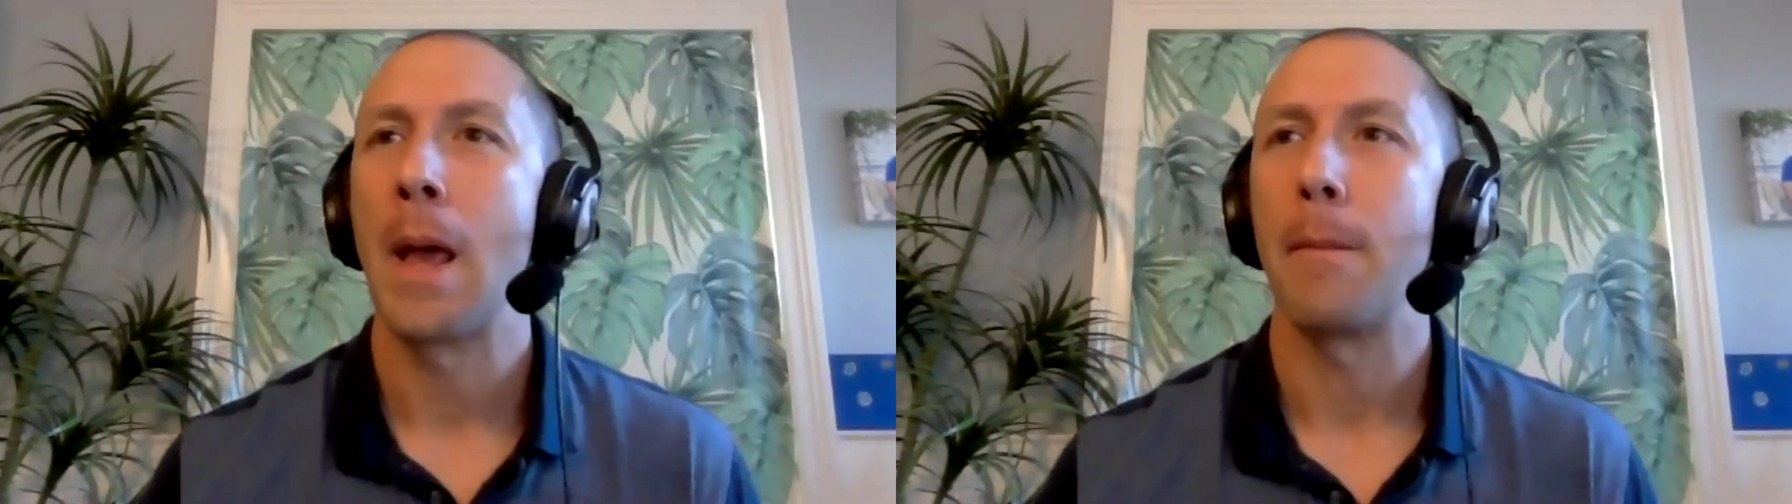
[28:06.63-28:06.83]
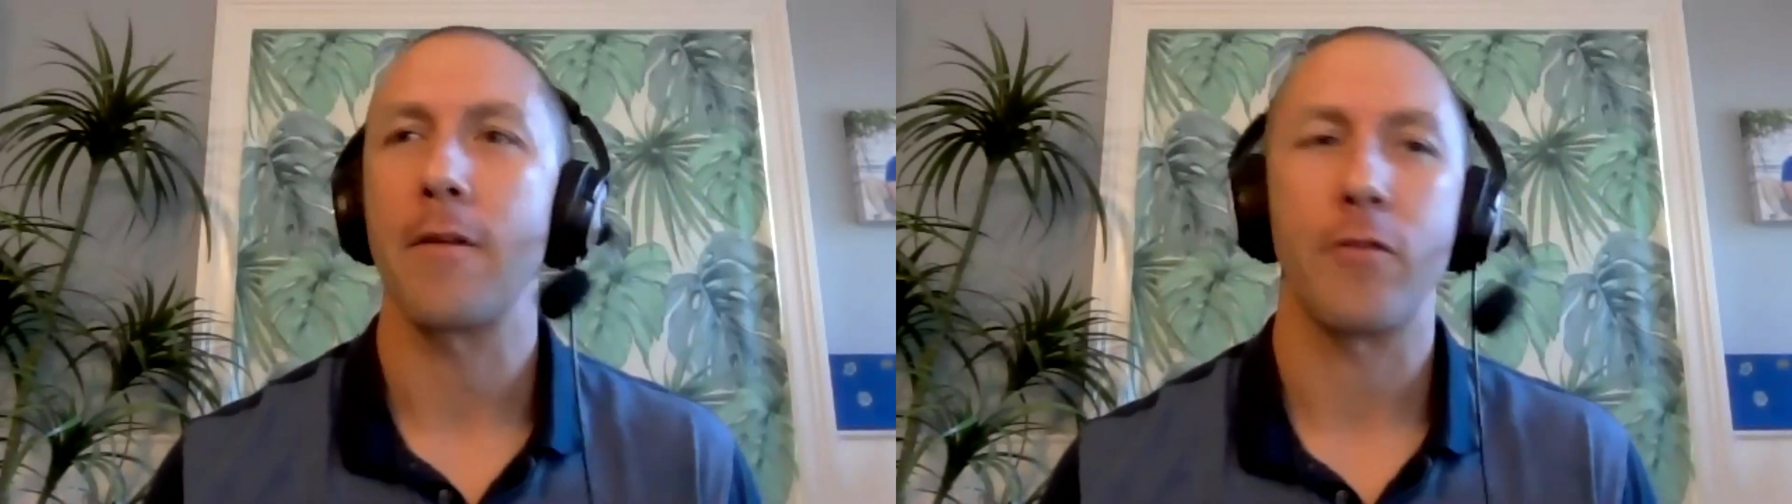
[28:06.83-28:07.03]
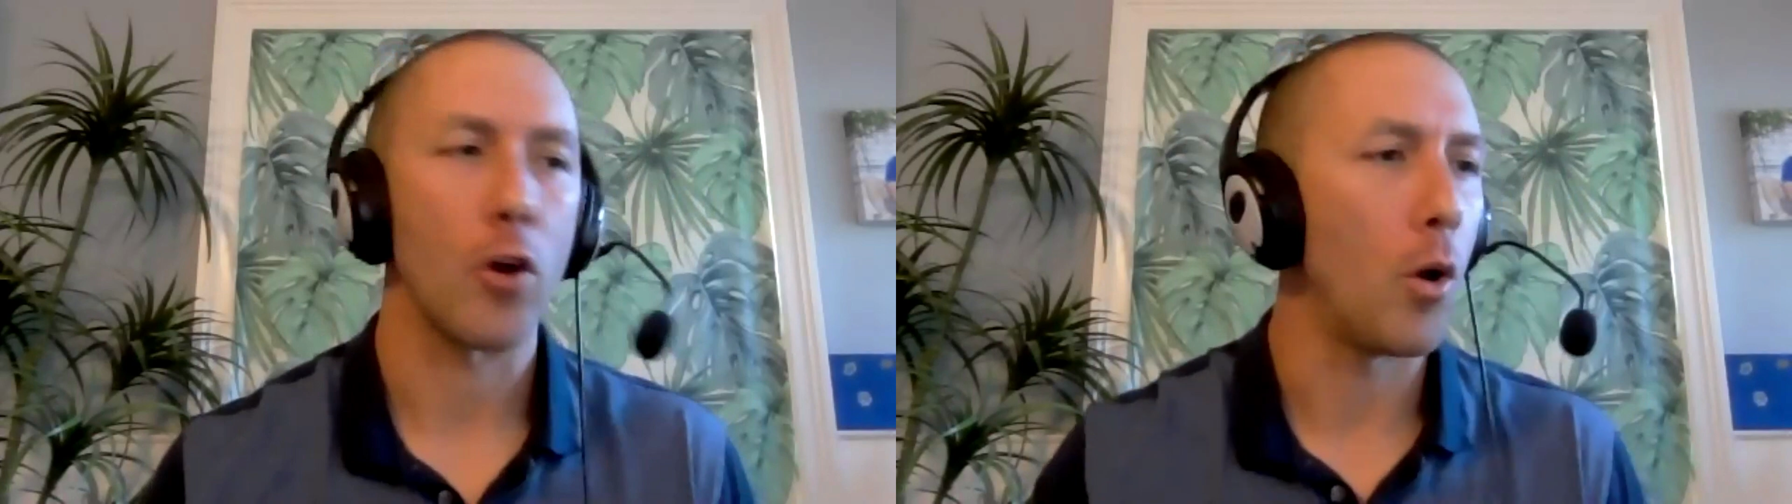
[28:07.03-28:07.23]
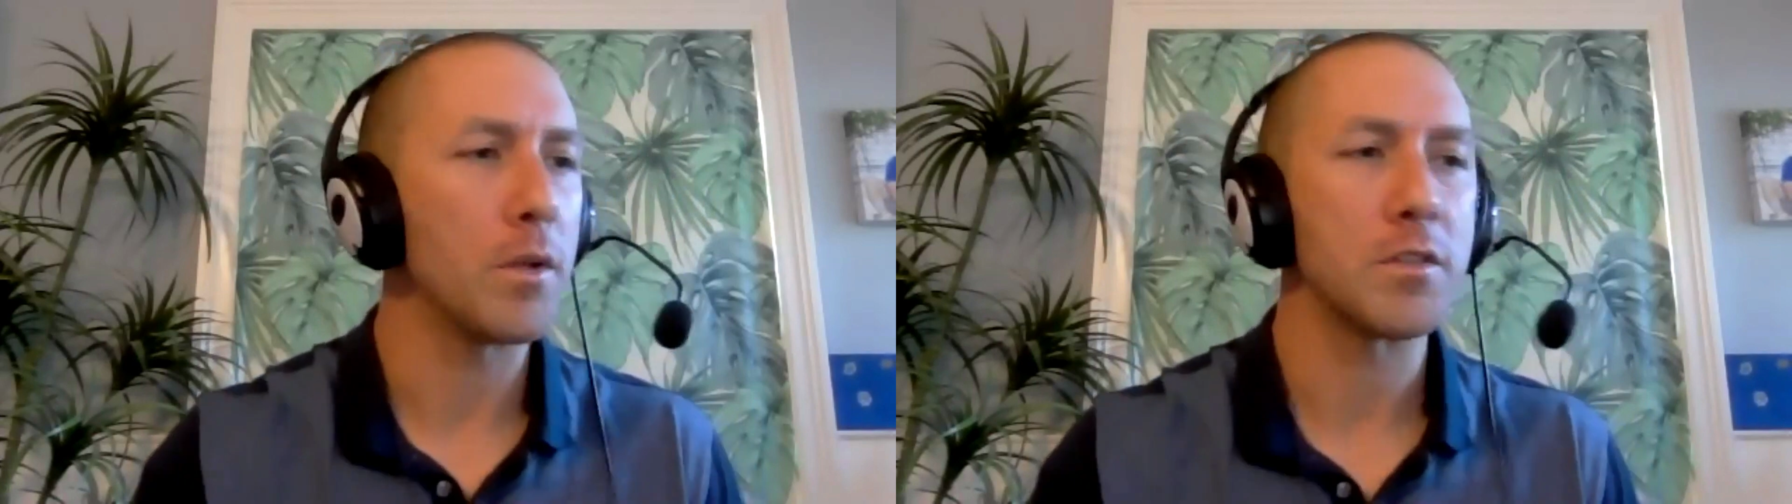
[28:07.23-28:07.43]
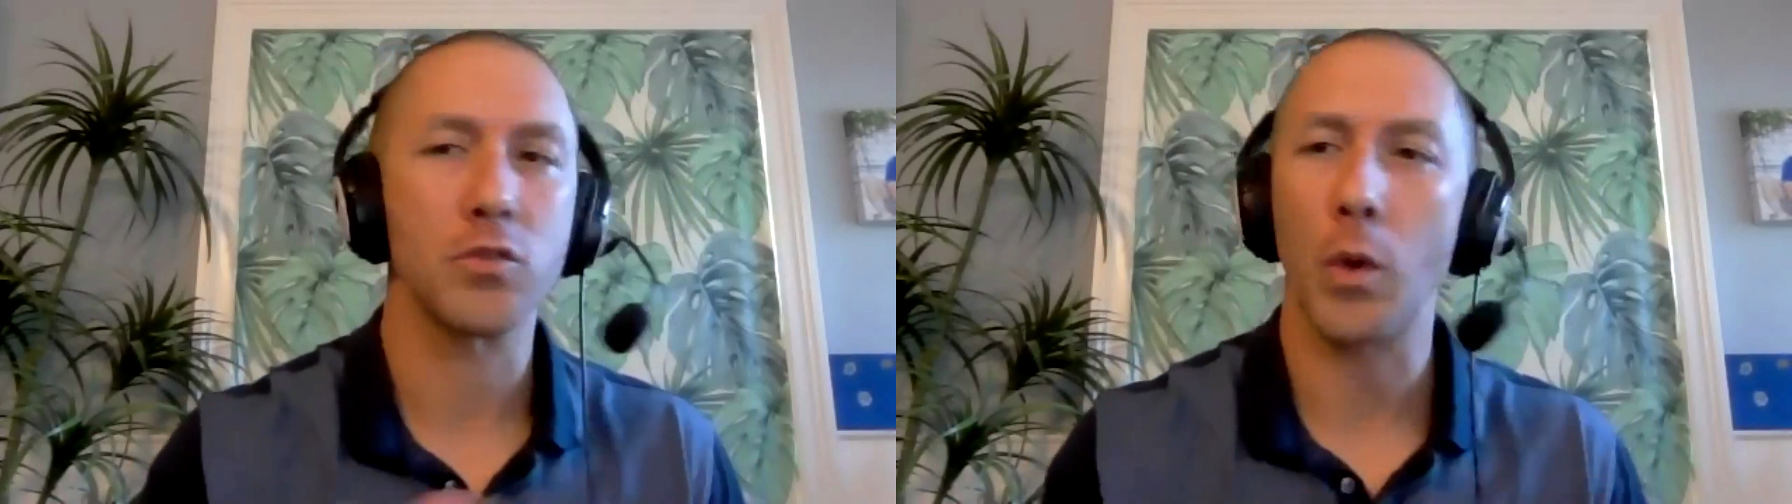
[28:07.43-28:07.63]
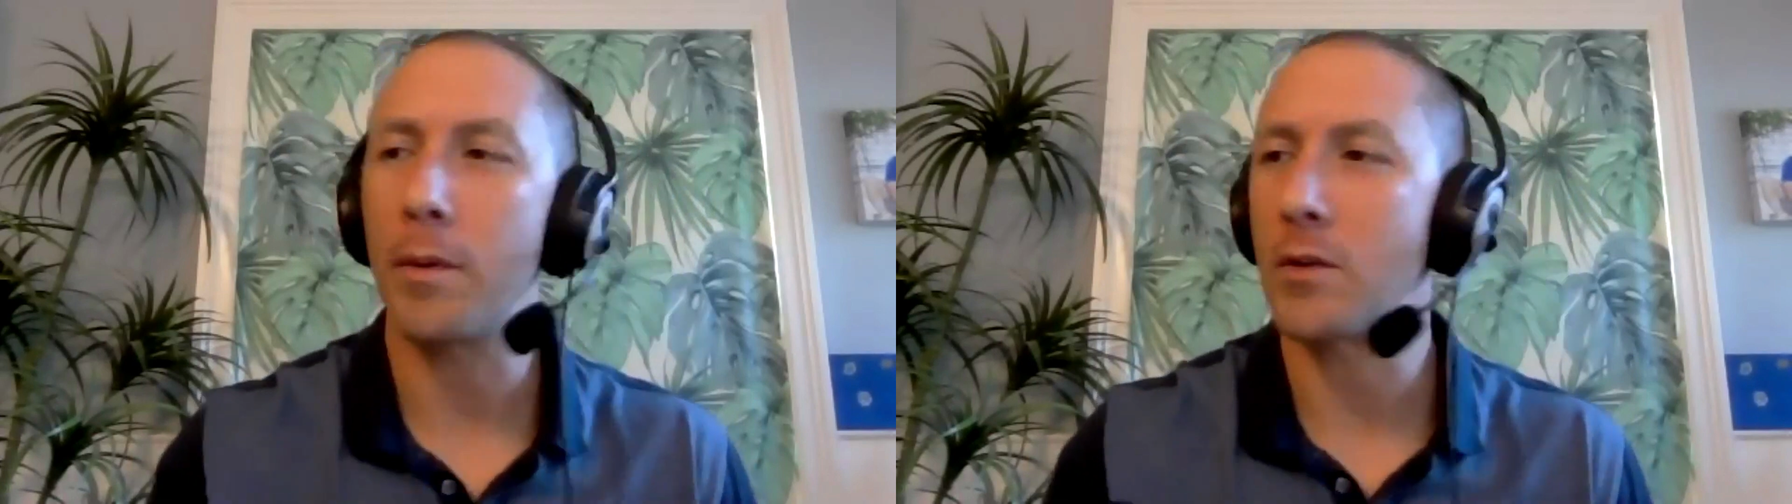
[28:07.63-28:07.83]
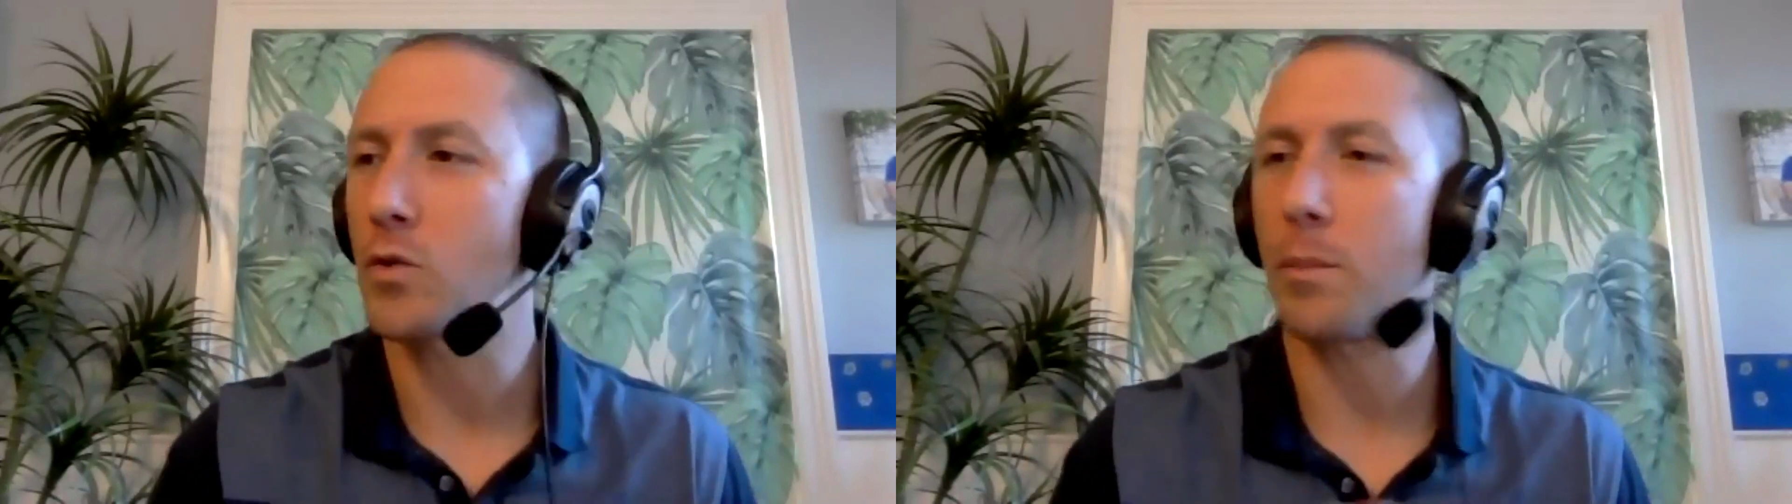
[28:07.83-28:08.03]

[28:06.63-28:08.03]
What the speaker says: But if you're always sweeping,